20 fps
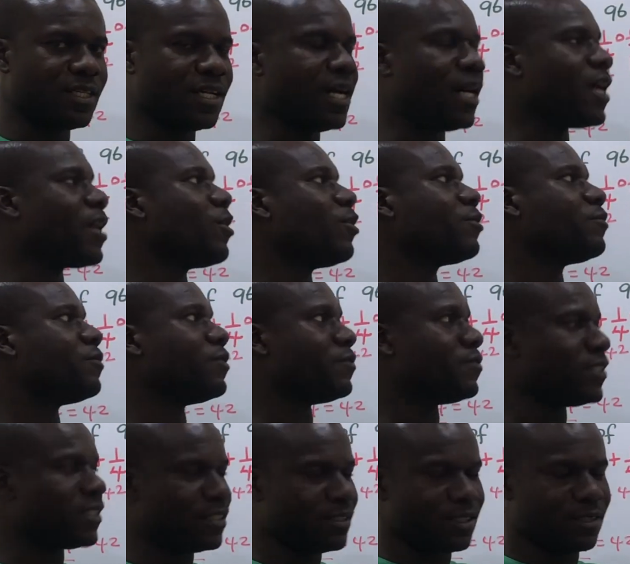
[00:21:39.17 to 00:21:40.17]
and got
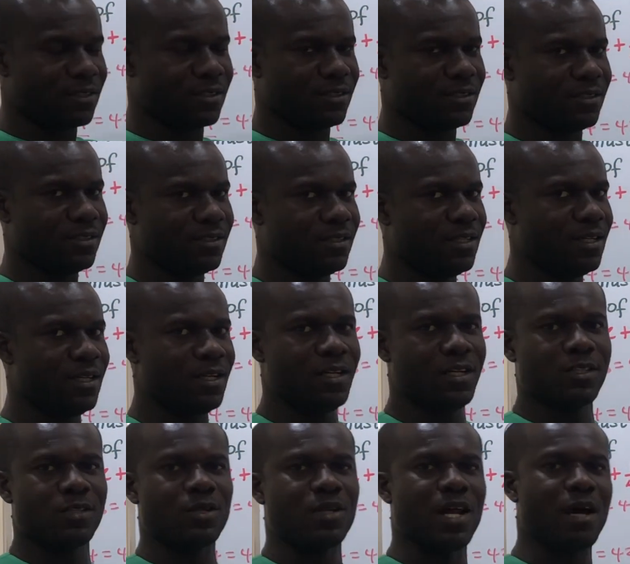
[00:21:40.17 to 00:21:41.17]
56.
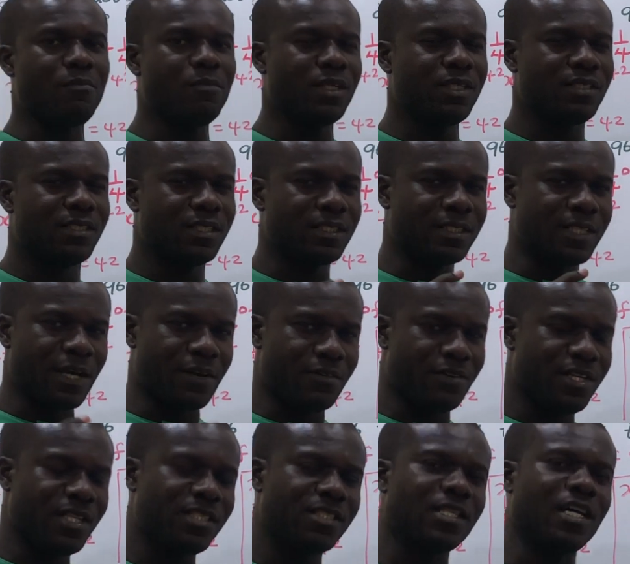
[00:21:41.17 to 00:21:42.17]
So that means there
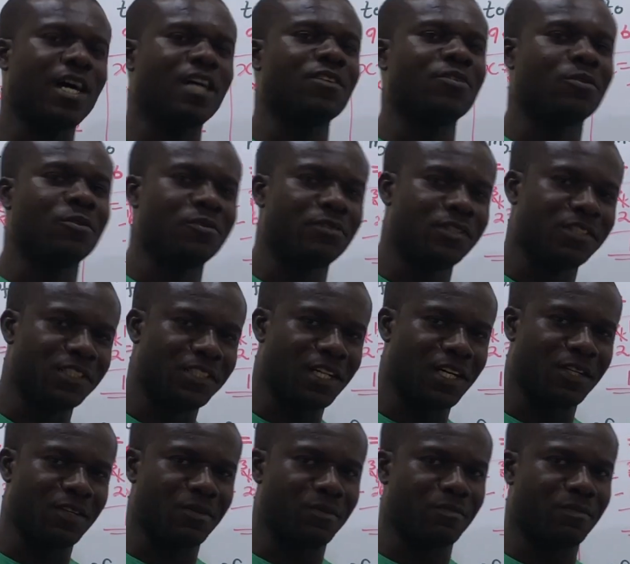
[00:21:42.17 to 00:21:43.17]
is an
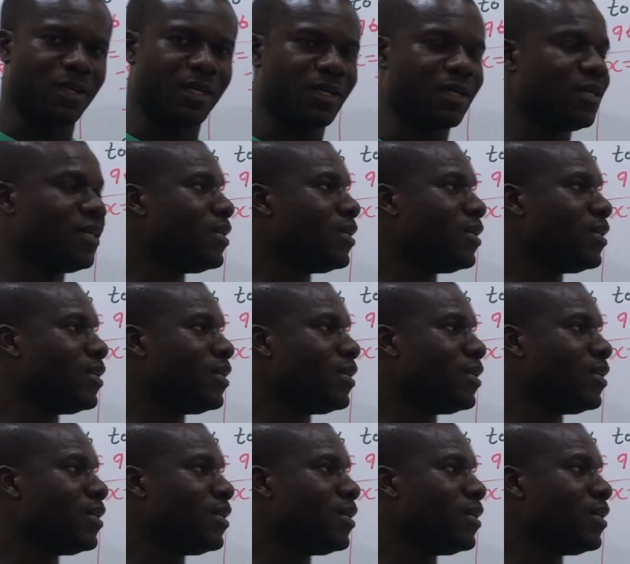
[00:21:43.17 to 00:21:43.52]
original number.